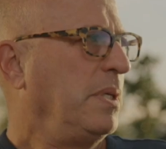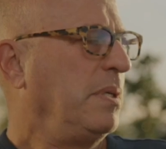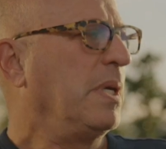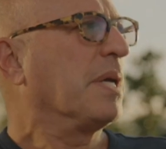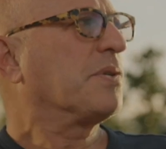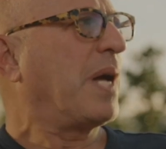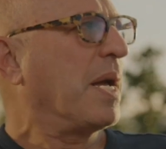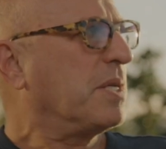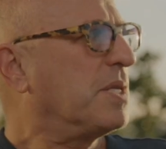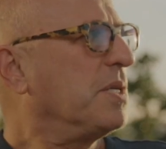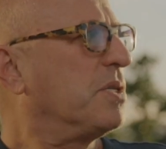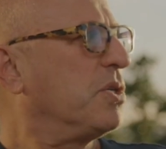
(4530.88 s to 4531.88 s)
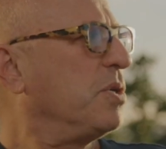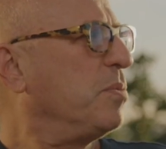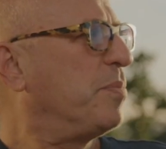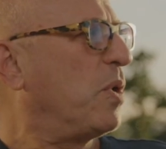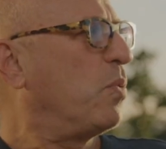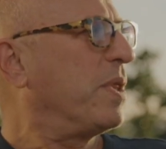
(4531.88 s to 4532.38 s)
Yes, I did too,
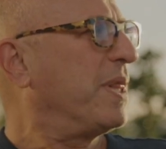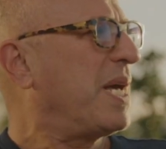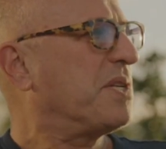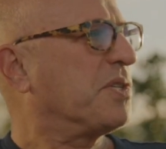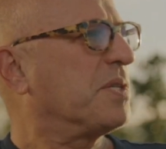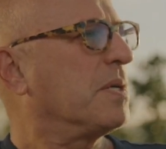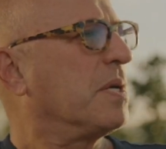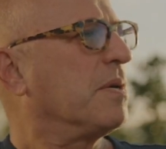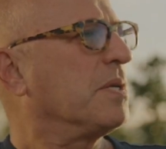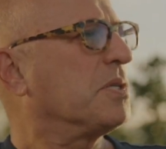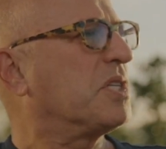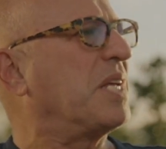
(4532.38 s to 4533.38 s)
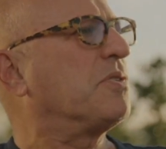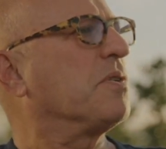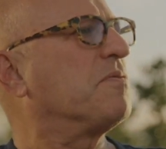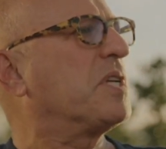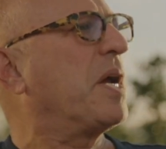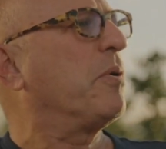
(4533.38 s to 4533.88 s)
but with less sense
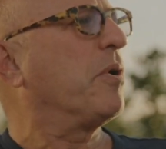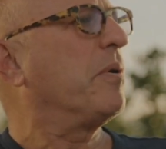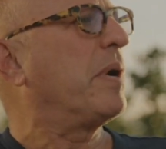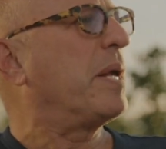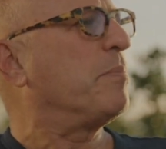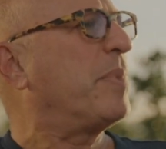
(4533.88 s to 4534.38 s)
of terror and